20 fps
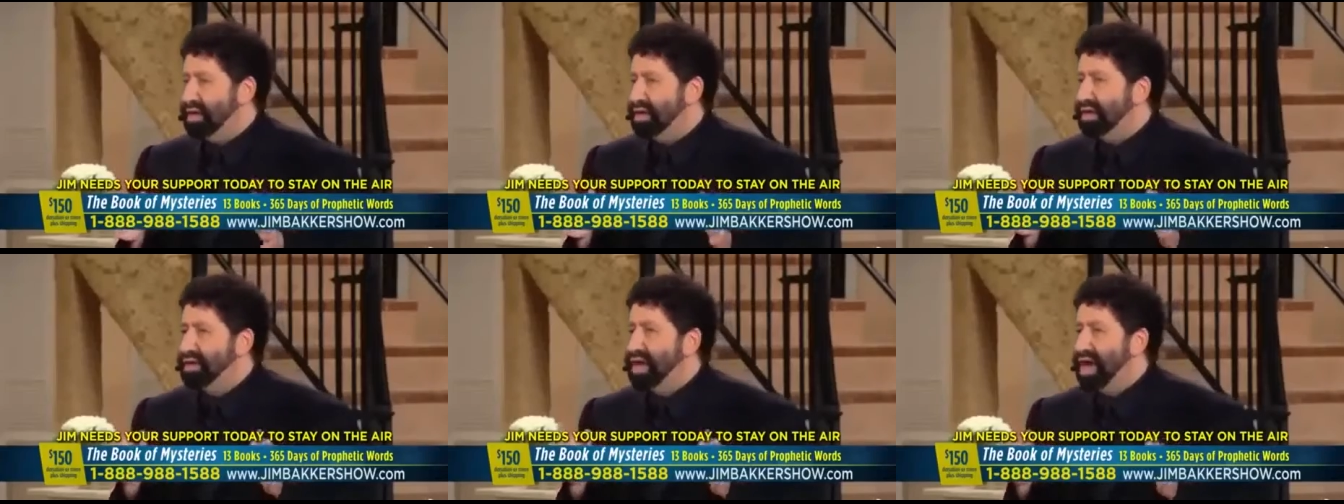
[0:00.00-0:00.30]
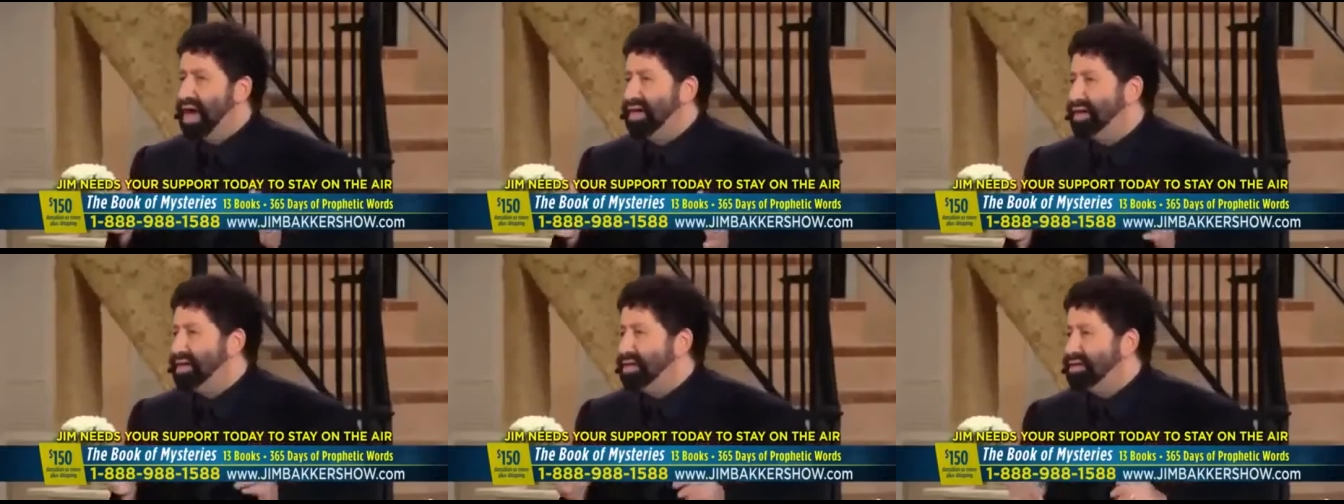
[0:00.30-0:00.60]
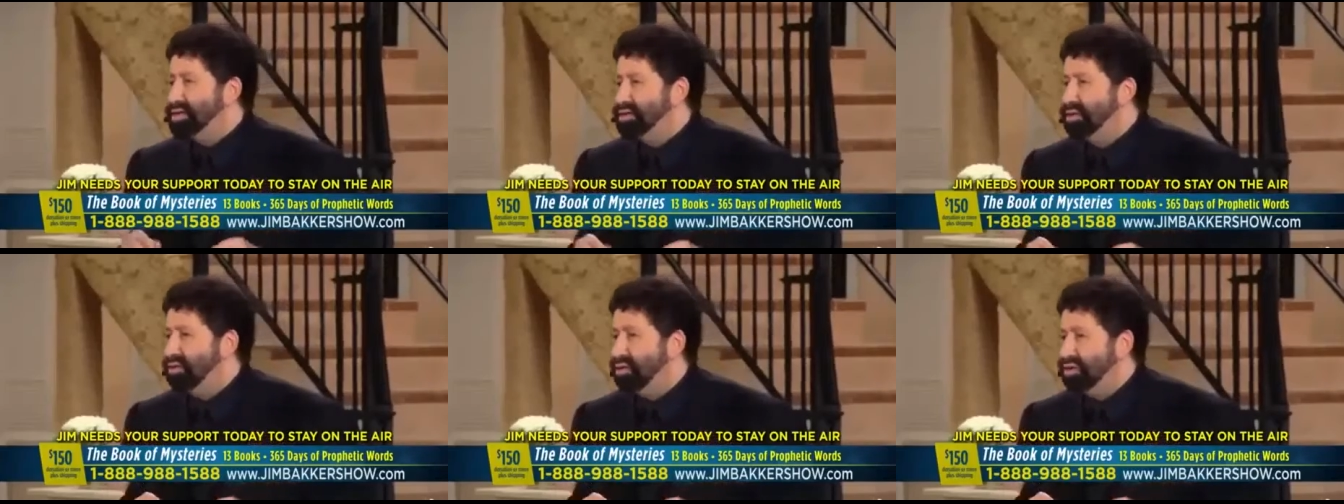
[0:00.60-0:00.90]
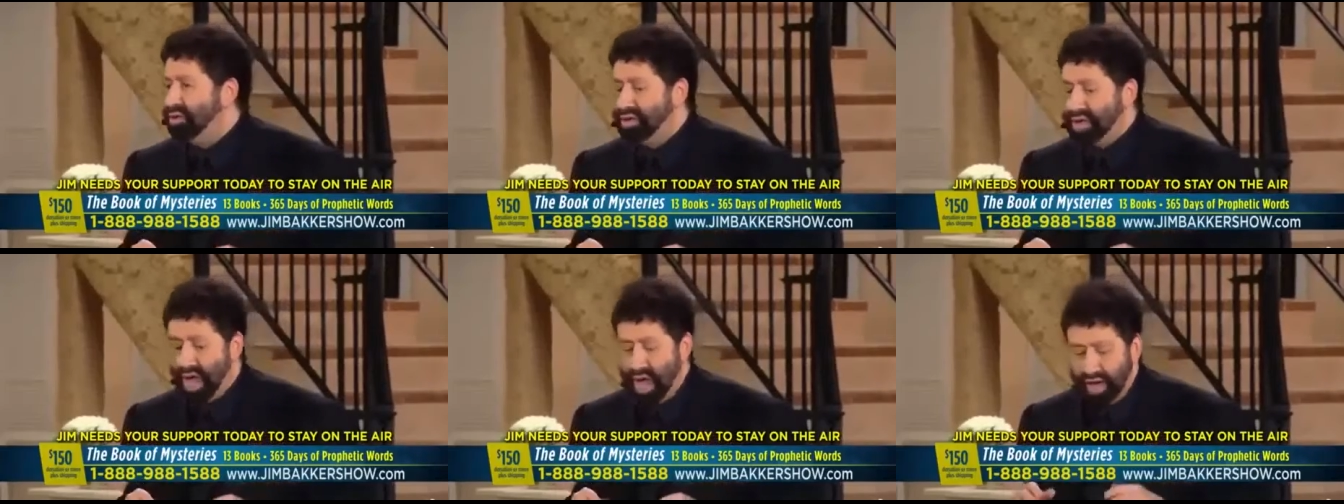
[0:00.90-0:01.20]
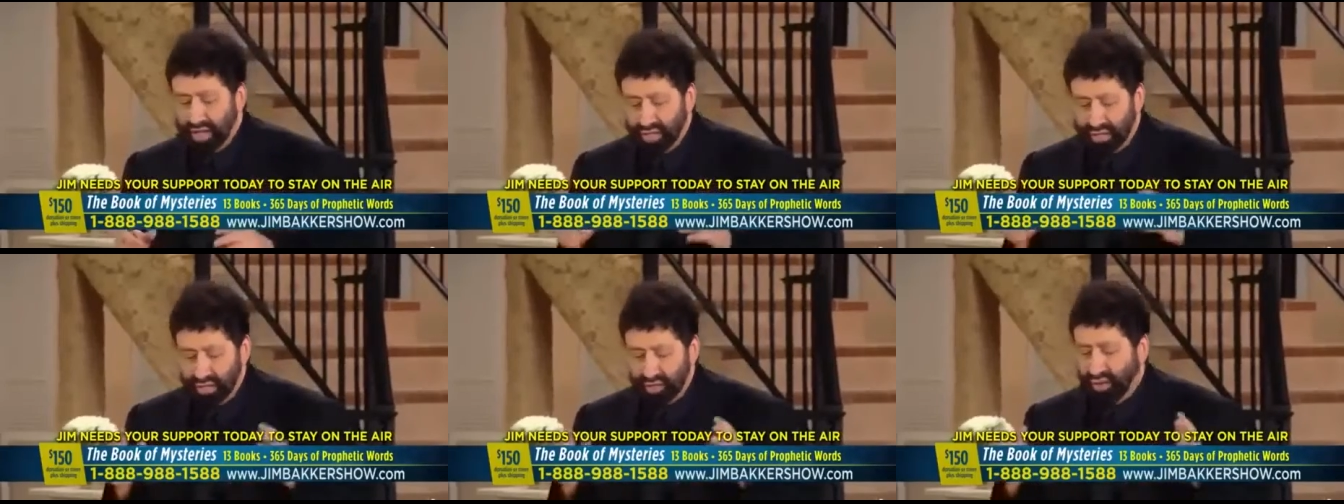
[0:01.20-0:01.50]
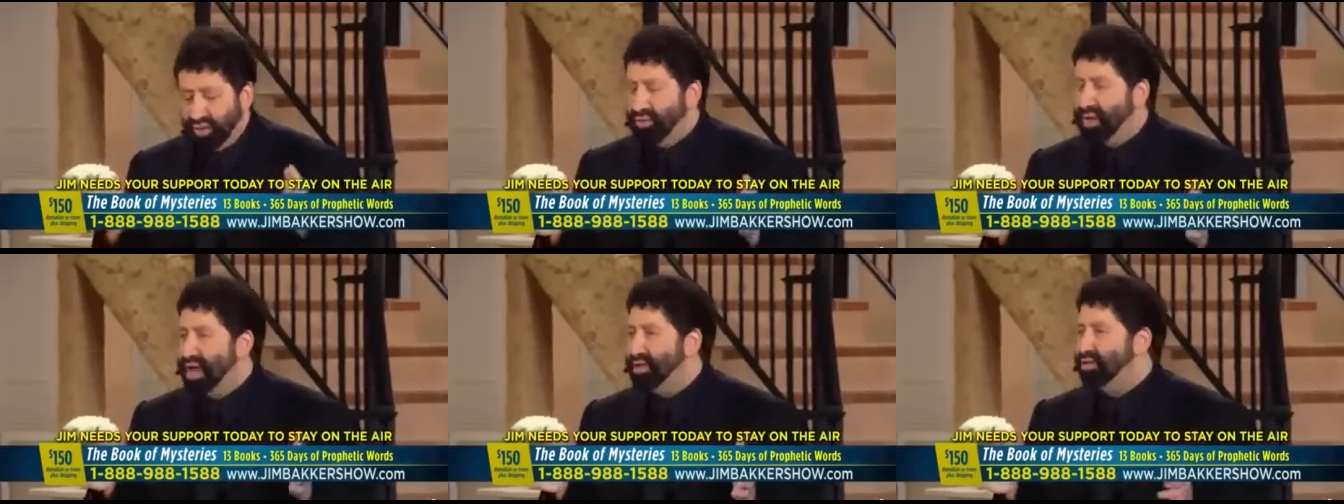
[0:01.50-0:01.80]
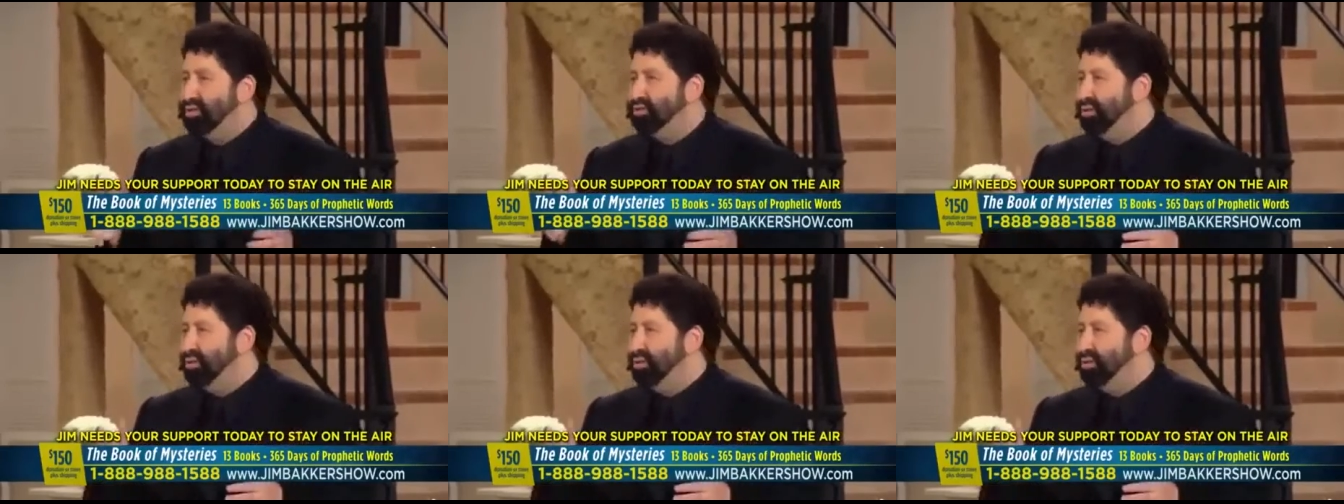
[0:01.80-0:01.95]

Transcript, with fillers: a goddess called Ashtoreth.